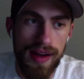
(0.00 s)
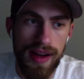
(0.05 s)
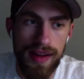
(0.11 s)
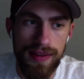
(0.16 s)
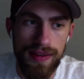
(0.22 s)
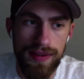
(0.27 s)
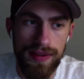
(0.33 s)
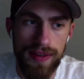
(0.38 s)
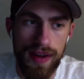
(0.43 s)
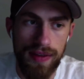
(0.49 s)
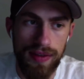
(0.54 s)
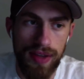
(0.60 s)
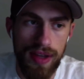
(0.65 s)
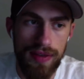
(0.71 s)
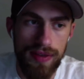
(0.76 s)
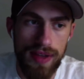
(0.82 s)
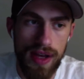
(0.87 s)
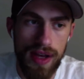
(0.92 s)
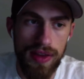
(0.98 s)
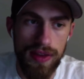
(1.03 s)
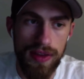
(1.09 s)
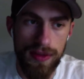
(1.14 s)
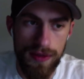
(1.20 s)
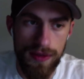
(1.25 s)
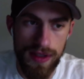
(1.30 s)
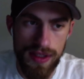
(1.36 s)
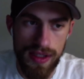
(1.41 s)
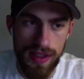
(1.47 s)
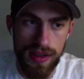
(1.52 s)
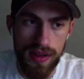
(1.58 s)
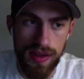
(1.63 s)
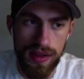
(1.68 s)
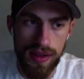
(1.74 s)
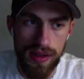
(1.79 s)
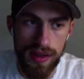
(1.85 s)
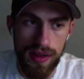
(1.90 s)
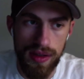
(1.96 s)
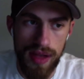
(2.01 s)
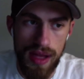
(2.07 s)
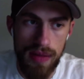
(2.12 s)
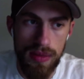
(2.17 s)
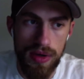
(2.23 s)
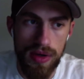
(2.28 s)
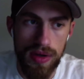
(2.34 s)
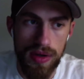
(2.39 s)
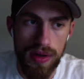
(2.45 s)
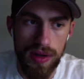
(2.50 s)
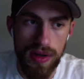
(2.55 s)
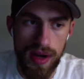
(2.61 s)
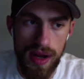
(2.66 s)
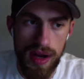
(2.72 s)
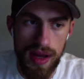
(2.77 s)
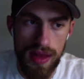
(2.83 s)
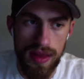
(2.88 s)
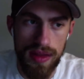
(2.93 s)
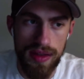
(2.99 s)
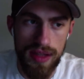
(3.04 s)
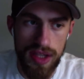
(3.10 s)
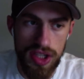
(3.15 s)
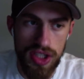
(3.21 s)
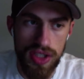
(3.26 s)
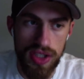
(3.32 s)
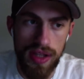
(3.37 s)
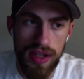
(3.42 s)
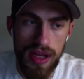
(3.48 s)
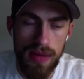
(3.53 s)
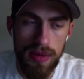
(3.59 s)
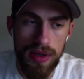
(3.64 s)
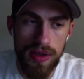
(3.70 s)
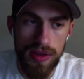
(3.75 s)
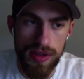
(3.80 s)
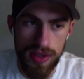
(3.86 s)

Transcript: I've left out the physical labor and the digital labor.